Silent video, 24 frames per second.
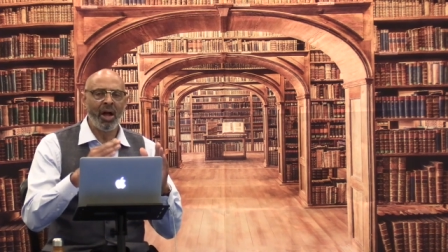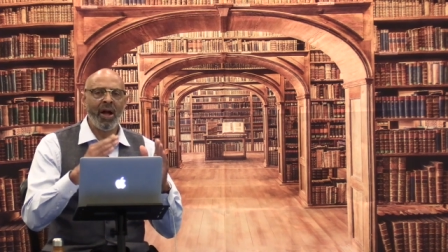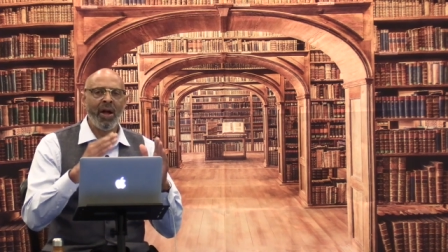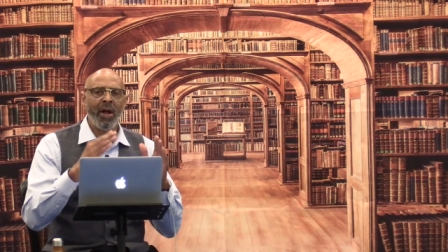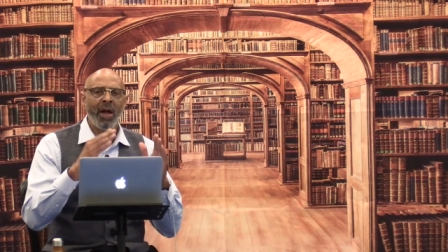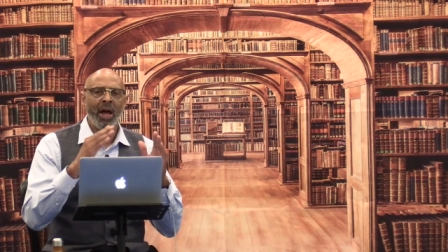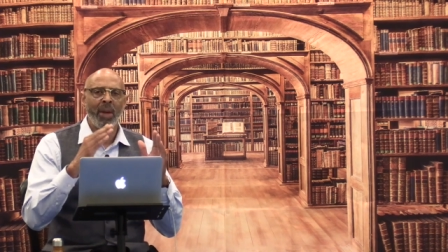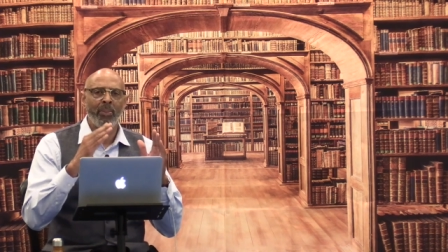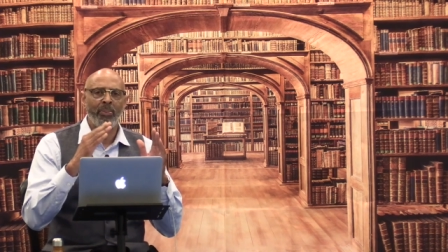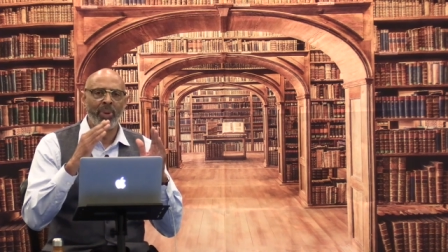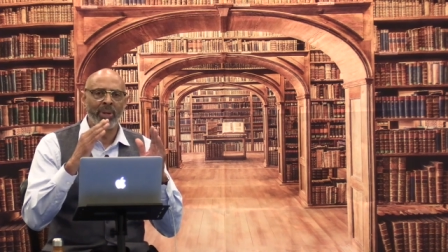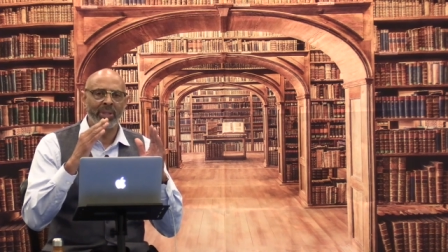
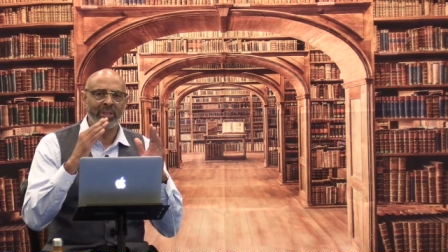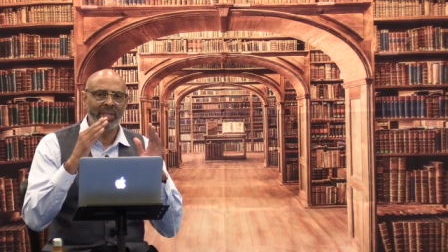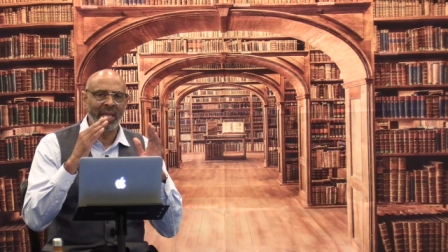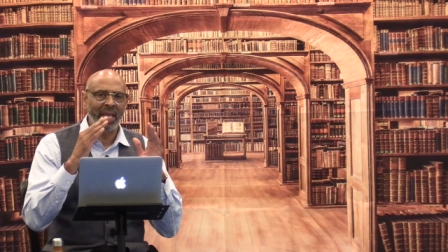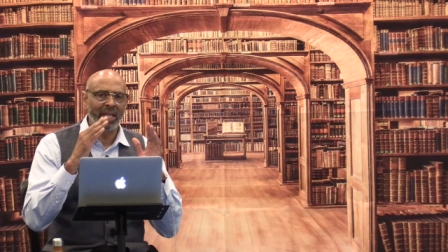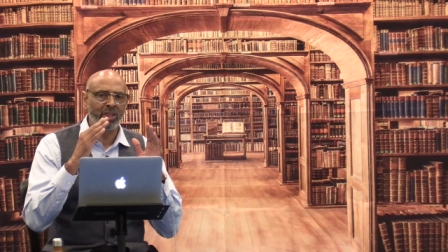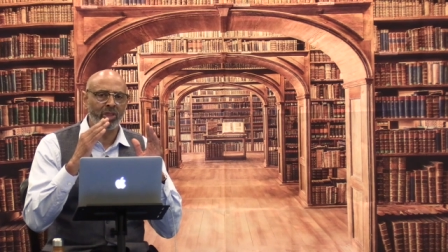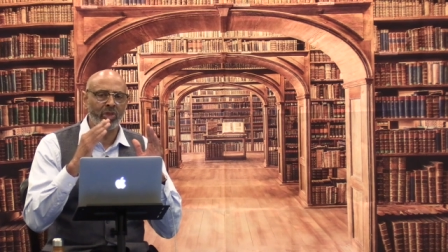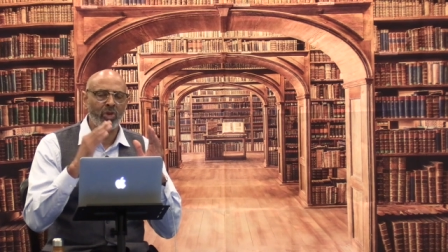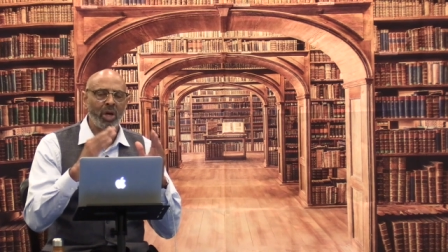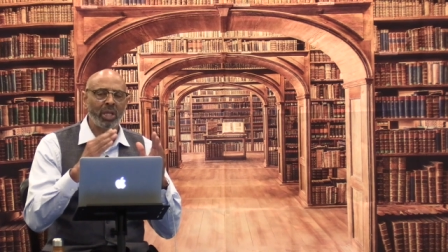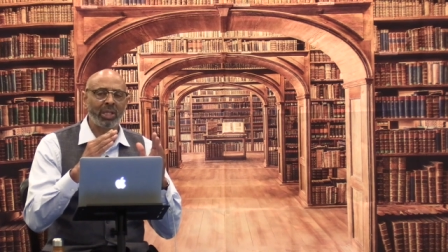but they
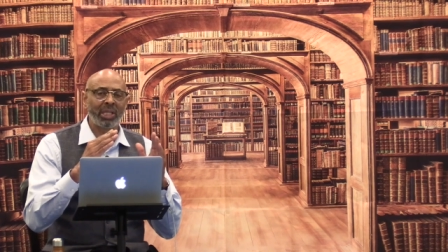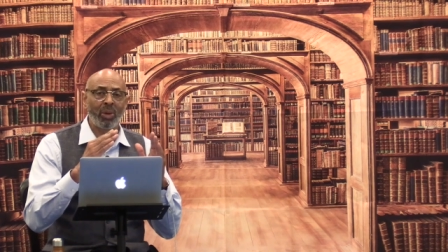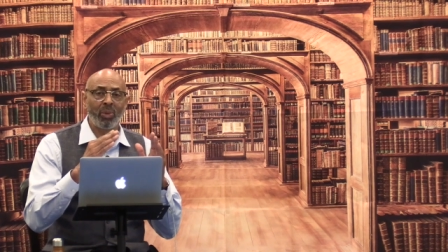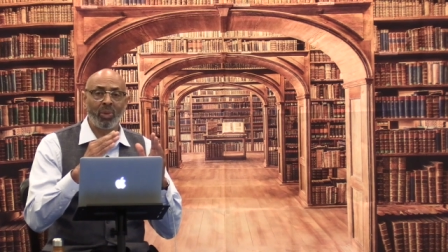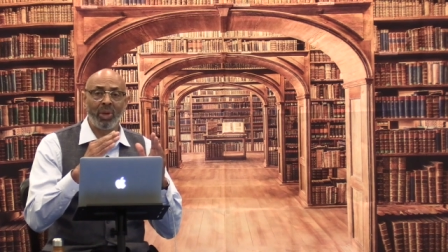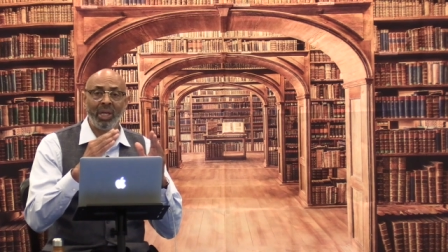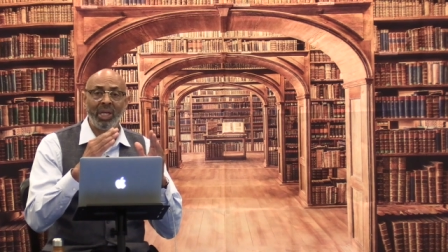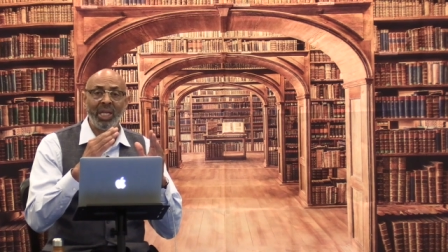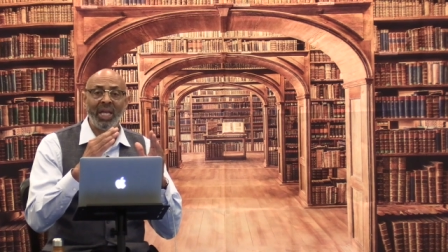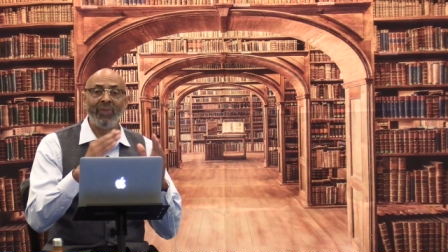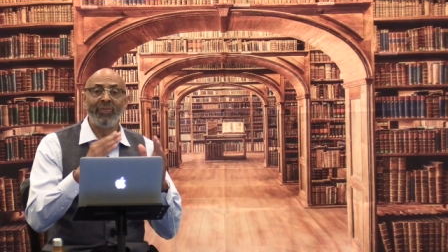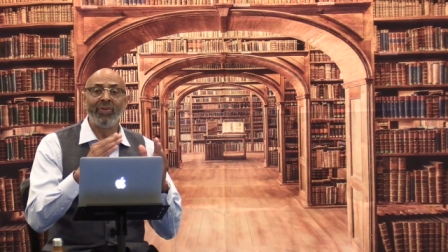thought they were
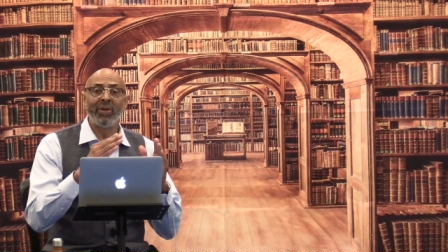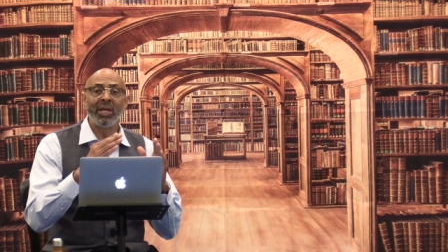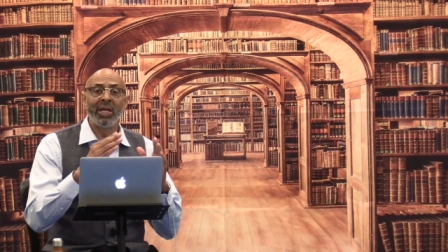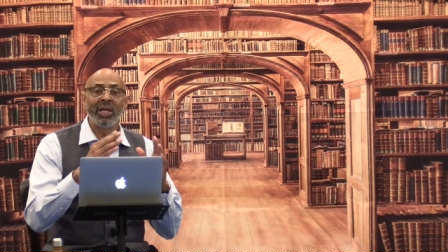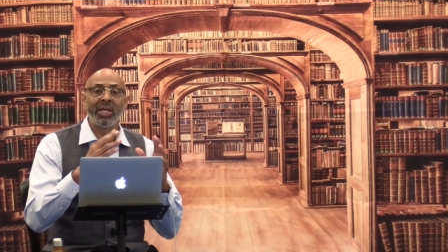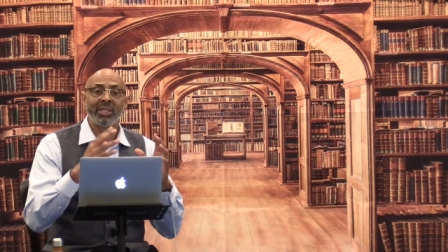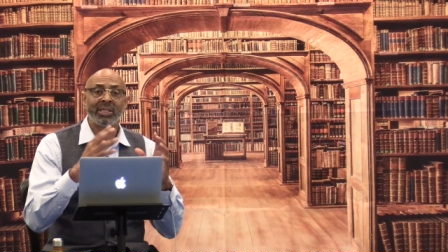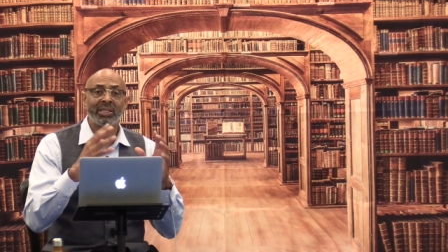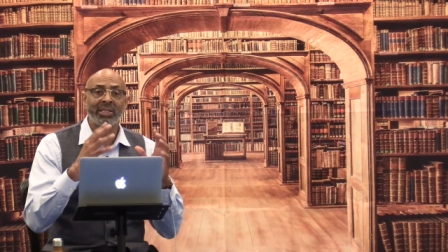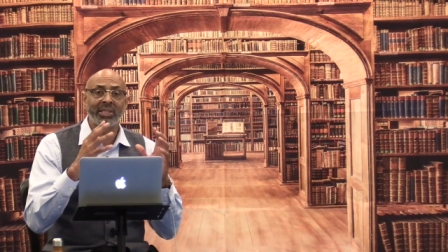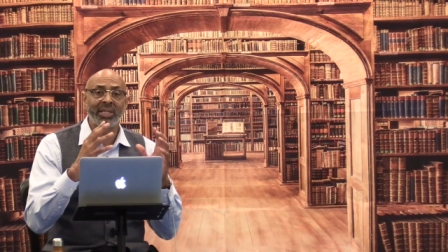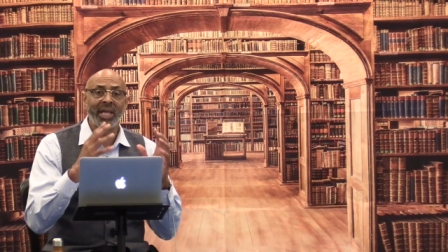living
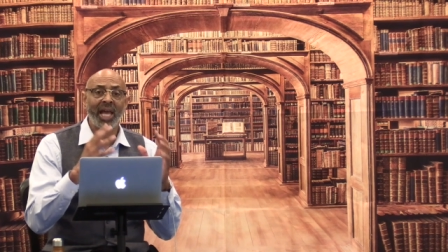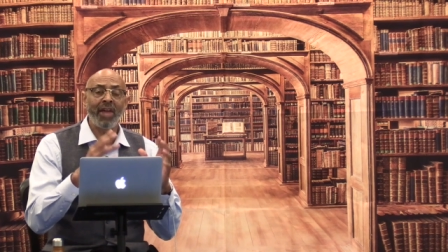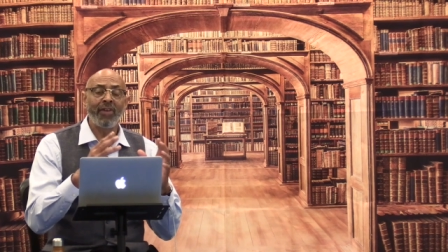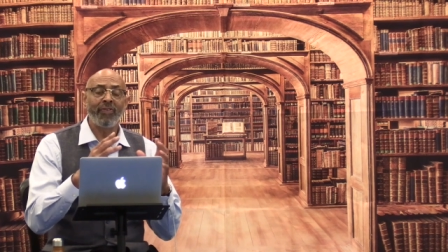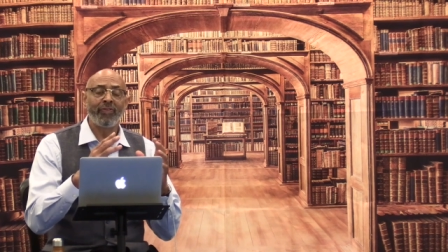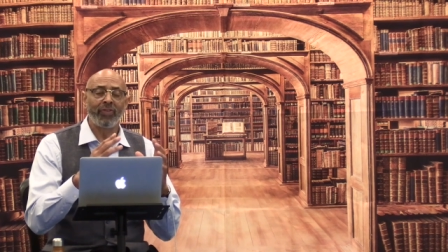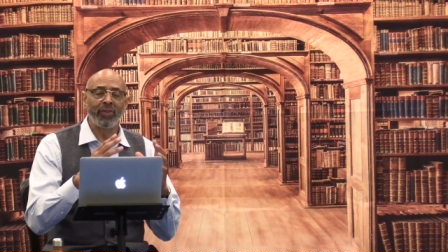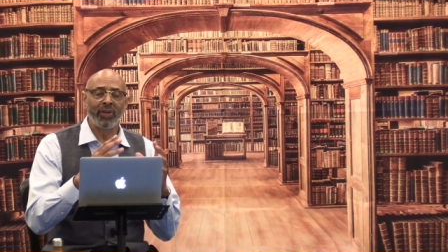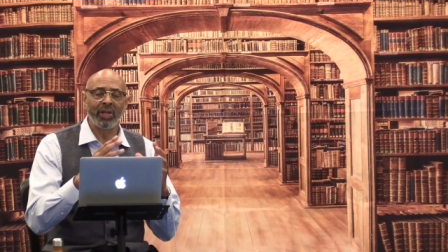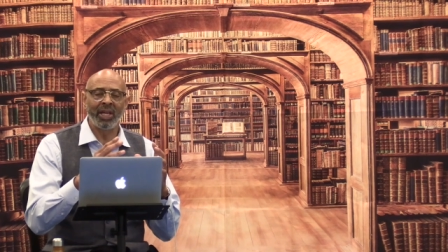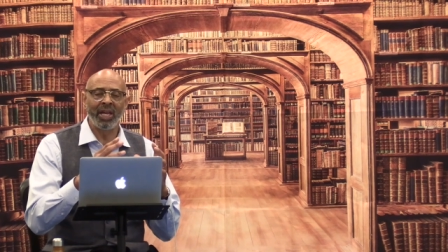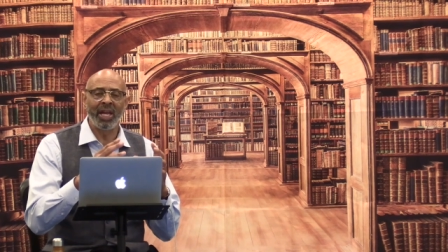
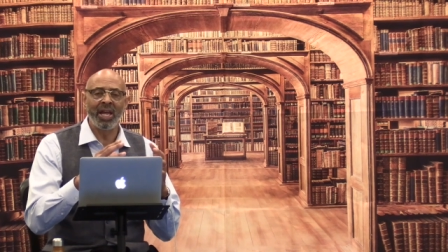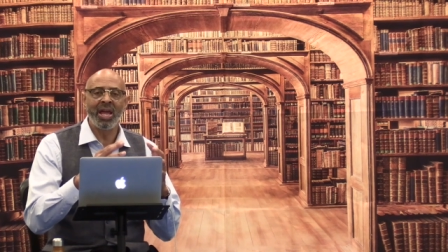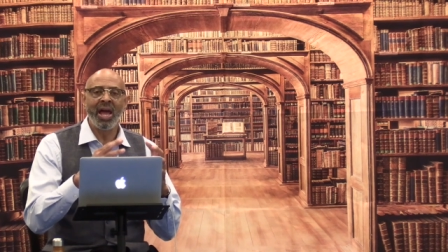safely